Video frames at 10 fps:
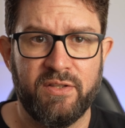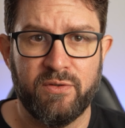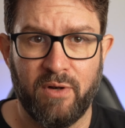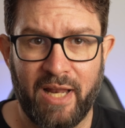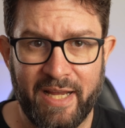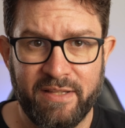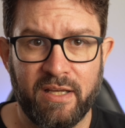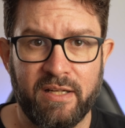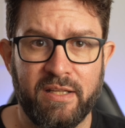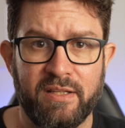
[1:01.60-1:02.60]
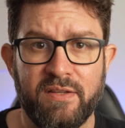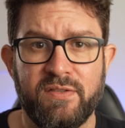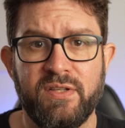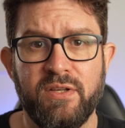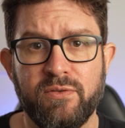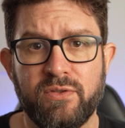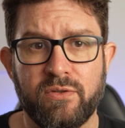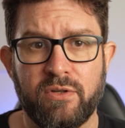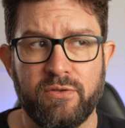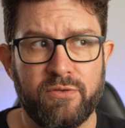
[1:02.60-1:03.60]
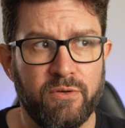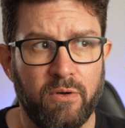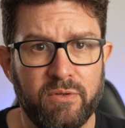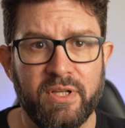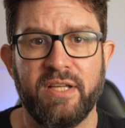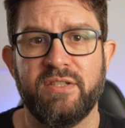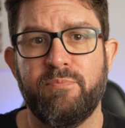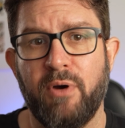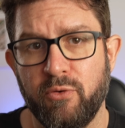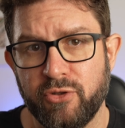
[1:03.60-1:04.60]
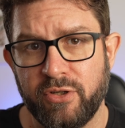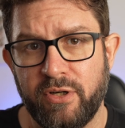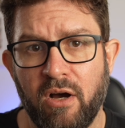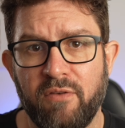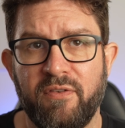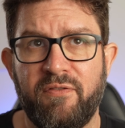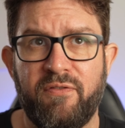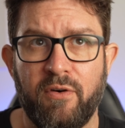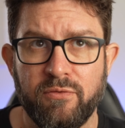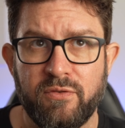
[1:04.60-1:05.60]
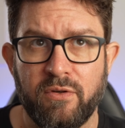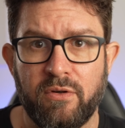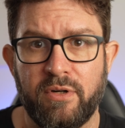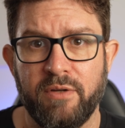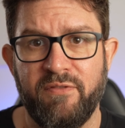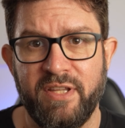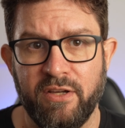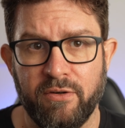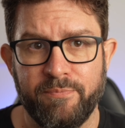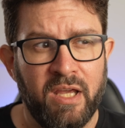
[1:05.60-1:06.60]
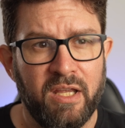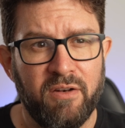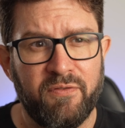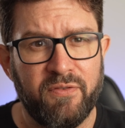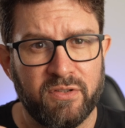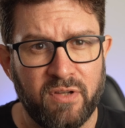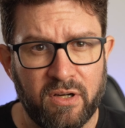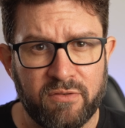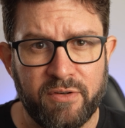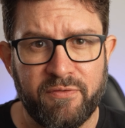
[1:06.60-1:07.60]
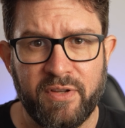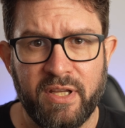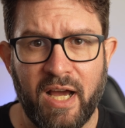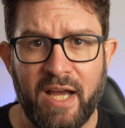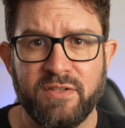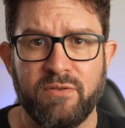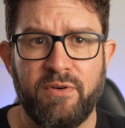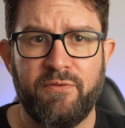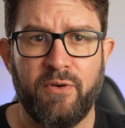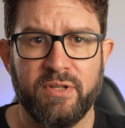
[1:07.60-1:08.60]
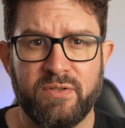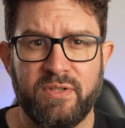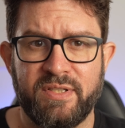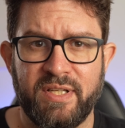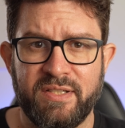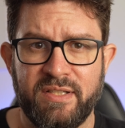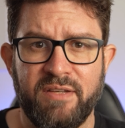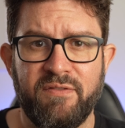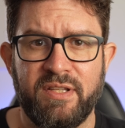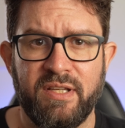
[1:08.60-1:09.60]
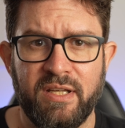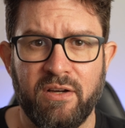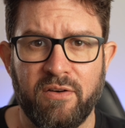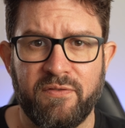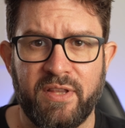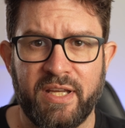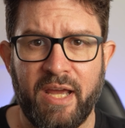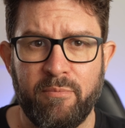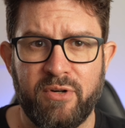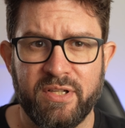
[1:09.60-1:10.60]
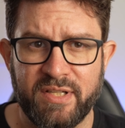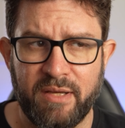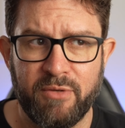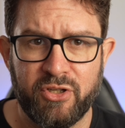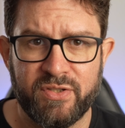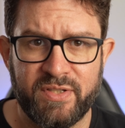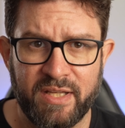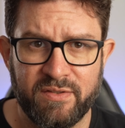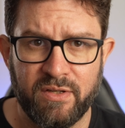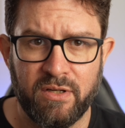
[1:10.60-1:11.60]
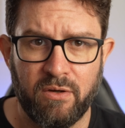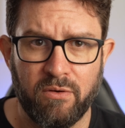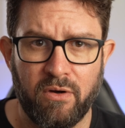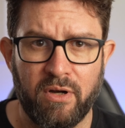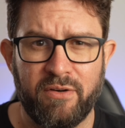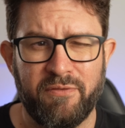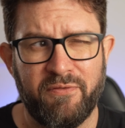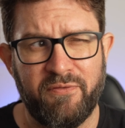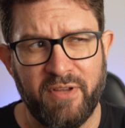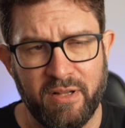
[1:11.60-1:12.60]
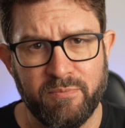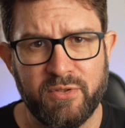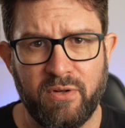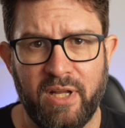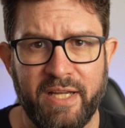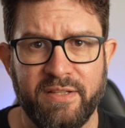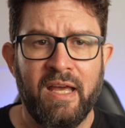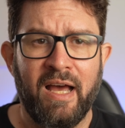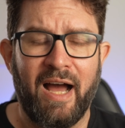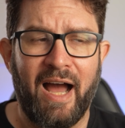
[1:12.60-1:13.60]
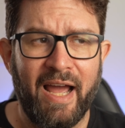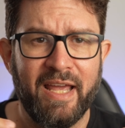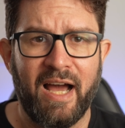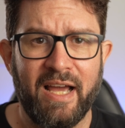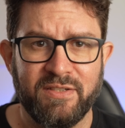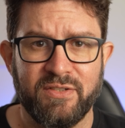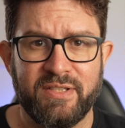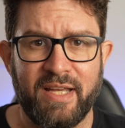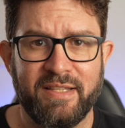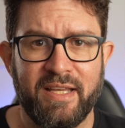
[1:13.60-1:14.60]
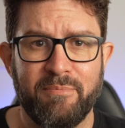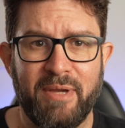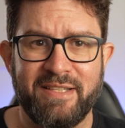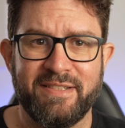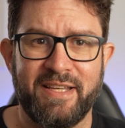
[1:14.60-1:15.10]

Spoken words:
to light, and it is used to control the exposure of a photo or a video. In photography, ISO refers to the sensitivity of the camera's image sensor or film to light. A higher ISO setting makes the